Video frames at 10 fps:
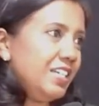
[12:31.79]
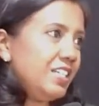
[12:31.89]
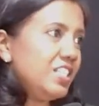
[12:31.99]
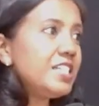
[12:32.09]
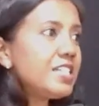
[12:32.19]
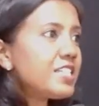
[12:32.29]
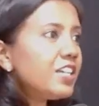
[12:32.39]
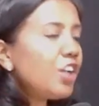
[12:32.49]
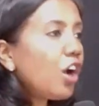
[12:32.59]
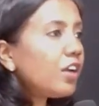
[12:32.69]
Jesus
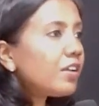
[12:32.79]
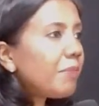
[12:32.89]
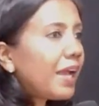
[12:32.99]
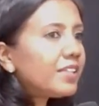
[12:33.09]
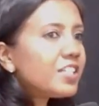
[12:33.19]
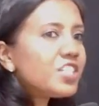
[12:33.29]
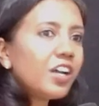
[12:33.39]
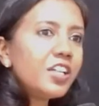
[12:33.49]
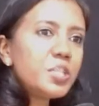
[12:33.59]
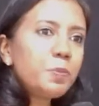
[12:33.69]
did not make the
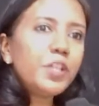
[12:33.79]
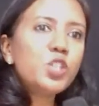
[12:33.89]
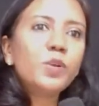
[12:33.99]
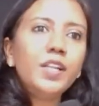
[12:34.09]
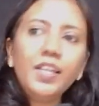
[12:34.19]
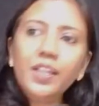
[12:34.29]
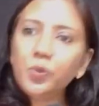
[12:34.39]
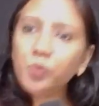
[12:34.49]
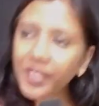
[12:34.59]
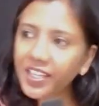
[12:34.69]
church spiritually
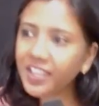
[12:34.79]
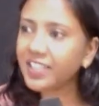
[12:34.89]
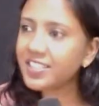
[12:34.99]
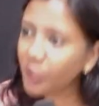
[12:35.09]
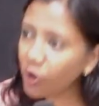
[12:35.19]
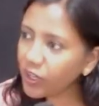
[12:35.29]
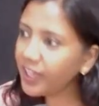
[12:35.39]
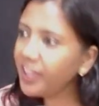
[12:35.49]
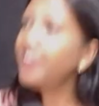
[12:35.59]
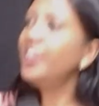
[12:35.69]
weak and say,
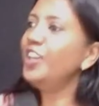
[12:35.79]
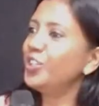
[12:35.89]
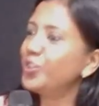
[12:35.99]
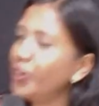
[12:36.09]
okay, you go